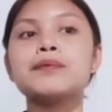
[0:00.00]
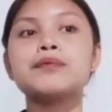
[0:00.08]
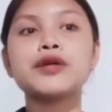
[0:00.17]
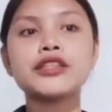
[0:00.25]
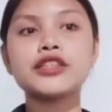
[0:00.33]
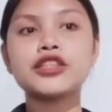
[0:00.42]

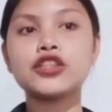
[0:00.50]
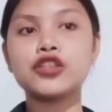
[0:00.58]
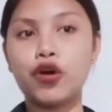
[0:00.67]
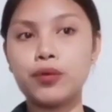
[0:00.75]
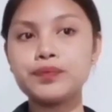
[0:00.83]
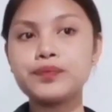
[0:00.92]

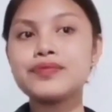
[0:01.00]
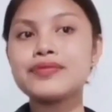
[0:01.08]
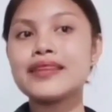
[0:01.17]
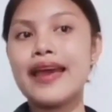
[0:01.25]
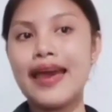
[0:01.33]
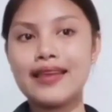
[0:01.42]
martyrdom
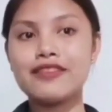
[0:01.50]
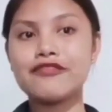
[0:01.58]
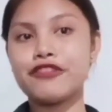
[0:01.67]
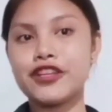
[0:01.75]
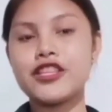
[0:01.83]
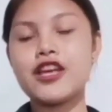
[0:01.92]
and
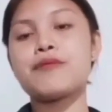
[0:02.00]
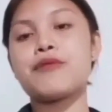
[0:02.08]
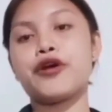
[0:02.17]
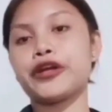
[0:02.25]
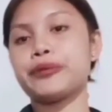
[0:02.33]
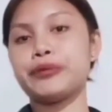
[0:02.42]
freedom
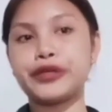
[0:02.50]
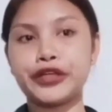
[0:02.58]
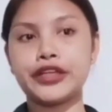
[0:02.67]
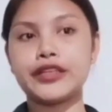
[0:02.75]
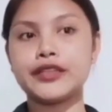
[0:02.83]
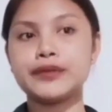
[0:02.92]
are
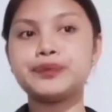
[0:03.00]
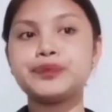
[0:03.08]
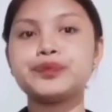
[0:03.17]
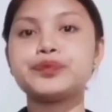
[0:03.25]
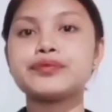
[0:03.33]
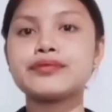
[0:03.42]
blurred.
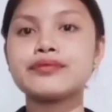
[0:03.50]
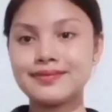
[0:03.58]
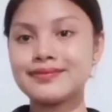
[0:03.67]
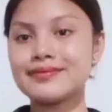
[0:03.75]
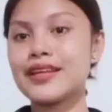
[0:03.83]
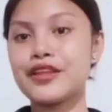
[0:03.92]

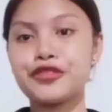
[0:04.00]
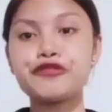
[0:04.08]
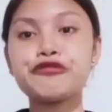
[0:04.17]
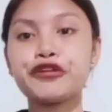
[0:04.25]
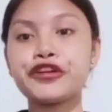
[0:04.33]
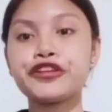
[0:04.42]

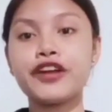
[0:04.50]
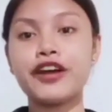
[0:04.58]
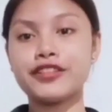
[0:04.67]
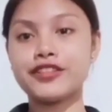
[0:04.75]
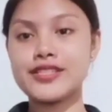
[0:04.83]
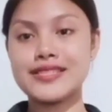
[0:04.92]
To further
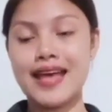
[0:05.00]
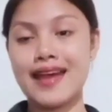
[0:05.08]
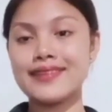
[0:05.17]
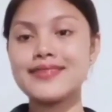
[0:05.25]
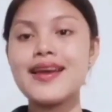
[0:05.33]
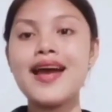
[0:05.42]

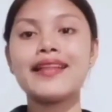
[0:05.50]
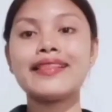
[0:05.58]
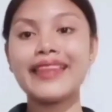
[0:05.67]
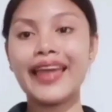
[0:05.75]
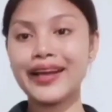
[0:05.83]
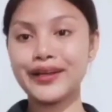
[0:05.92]
understand,
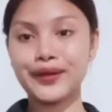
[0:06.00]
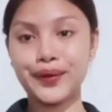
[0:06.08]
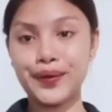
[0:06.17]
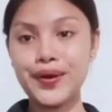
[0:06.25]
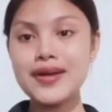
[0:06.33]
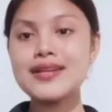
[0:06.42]

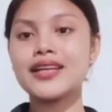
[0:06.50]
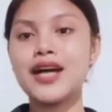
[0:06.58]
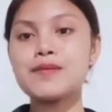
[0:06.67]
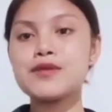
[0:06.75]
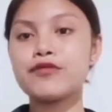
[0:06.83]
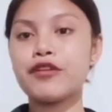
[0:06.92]
necro
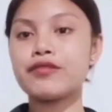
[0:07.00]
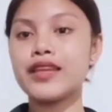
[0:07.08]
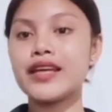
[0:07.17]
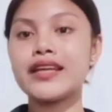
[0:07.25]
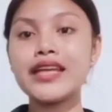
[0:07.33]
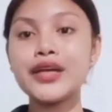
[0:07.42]
comes from
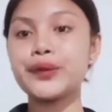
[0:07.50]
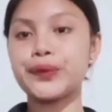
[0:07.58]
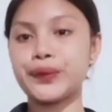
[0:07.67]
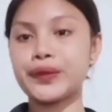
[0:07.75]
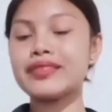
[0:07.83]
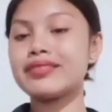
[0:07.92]
the Greek
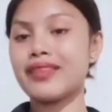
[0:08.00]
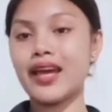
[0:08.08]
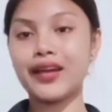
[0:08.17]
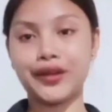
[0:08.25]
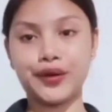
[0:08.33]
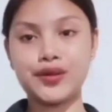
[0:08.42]
root
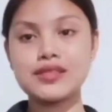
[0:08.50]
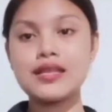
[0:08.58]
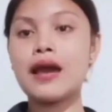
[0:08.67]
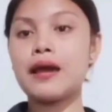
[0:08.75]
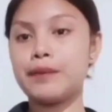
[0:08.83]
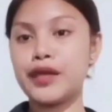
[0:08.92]
nekros,
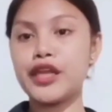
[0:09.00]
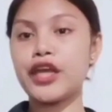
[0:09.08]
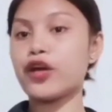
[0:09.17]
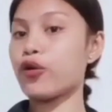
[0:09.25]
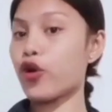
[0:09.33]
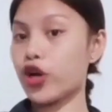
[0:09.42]

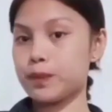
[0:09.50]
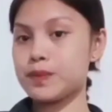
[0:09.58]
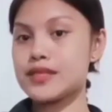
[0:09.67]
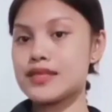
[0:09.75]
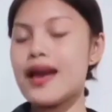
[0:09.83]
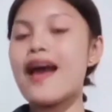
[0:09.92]
meaning
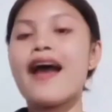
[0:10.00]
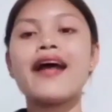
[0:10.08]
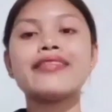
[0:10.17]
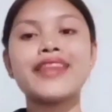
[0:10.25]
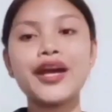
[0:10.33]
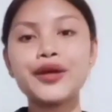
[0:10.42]
corpse.
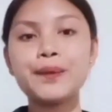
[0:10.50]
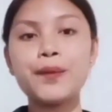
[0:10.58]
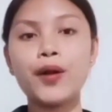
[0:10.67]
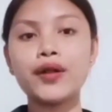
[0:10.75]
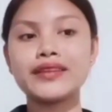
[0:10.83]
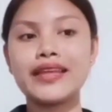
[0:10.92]

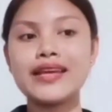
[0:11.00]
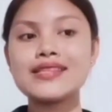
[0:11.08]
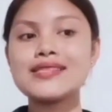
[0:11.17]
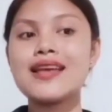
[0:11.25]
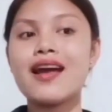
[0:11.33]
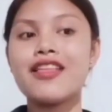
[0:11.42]

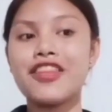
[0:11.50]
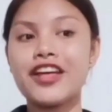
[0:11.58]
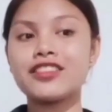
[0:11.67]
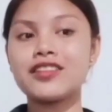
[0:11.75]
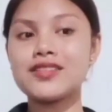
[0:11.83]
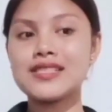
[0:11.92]
Necropolitics
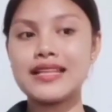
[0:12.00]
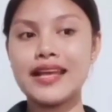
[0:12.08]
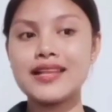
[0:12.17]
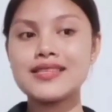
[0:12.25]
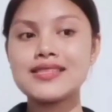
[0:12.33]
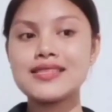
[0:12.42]
then
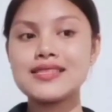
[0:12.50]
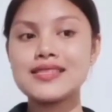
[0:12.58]
translates